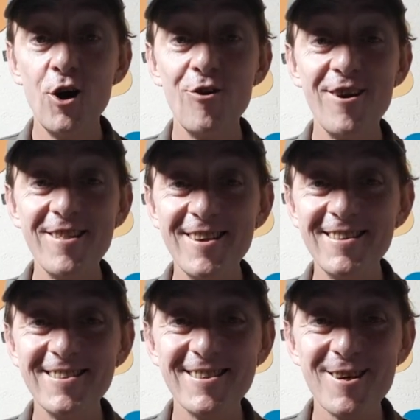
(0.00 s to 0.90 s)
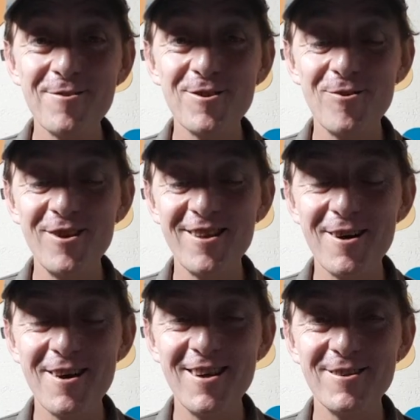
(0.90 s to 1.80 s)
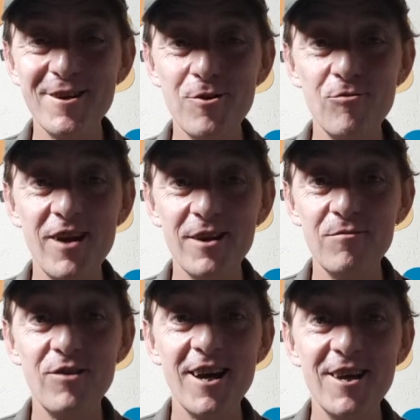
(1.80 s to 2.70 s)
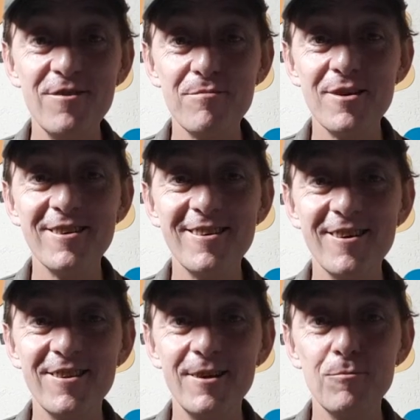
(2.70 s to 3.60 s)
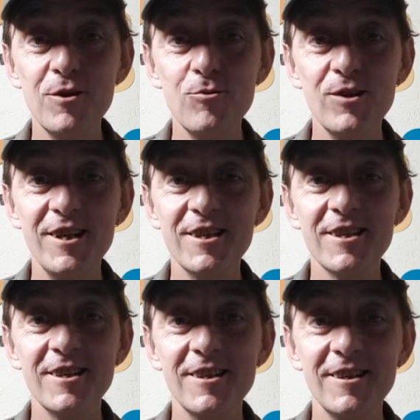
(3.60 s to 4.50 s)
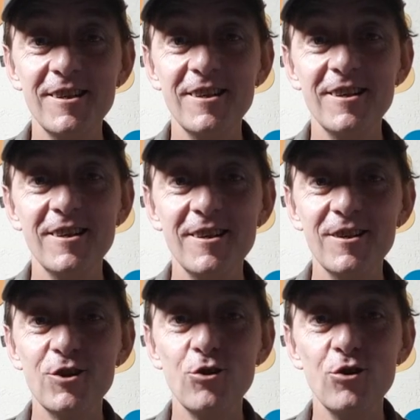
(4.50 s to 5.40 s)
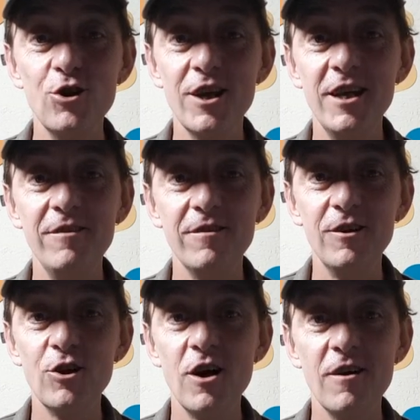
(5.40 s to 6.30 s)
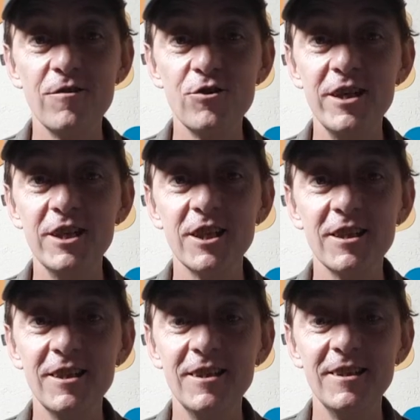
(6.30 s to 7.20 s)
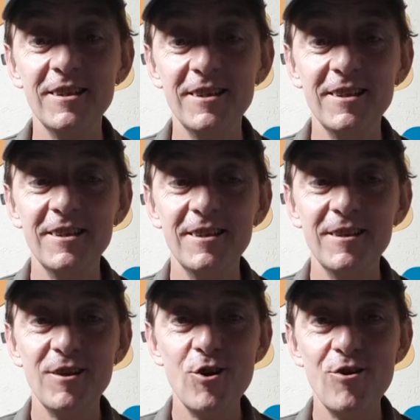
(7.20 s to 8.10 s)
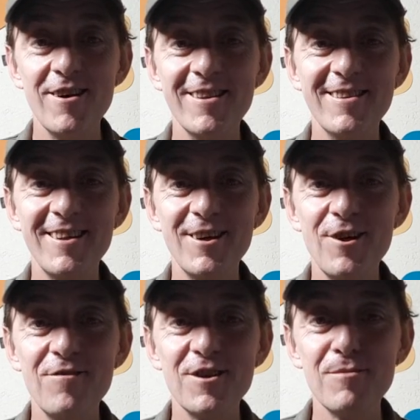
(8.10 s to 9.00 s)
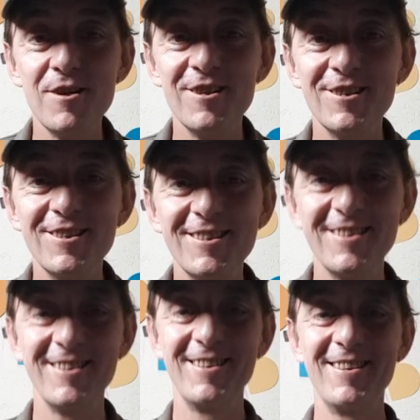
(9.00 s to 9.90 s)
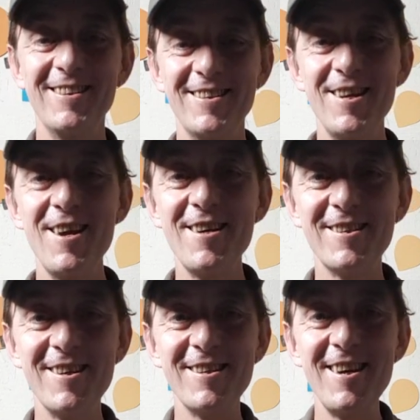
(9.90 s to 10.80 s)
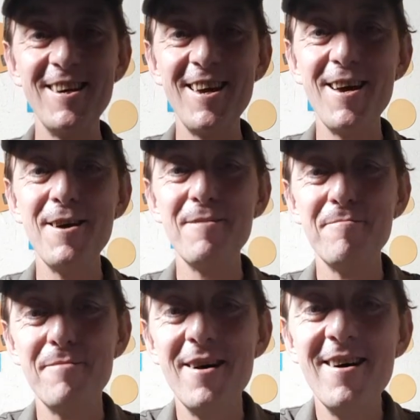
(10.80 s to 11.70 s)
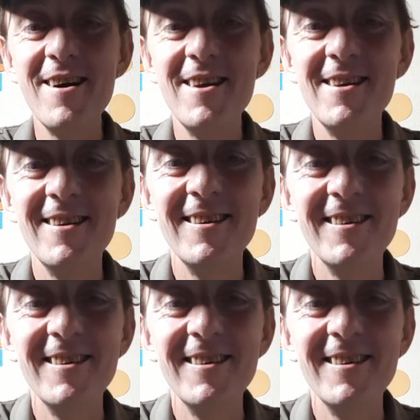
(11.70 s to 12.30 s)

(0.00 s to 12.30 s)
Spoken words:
Alright then, so sorry that I had a little rant and rave, but I think we all need to sort of look after each other. Alright then, thank you ever so much. See you later, take care, bye.